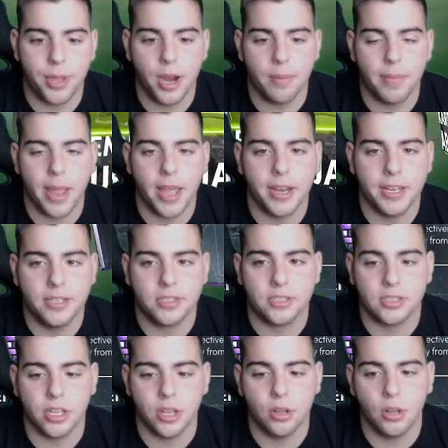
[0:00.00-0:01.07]
there, man. He's
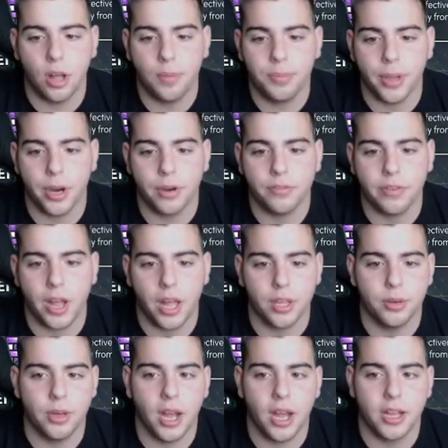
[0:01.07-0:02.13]
still up there in
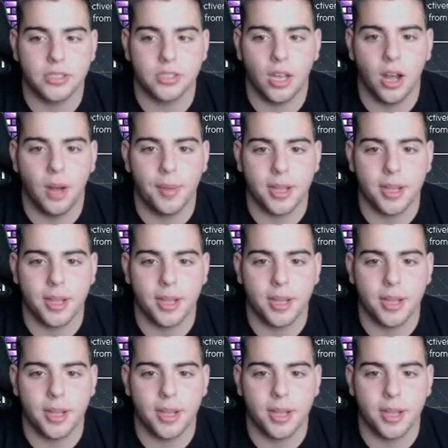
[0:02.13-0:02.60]
value, guys. Um,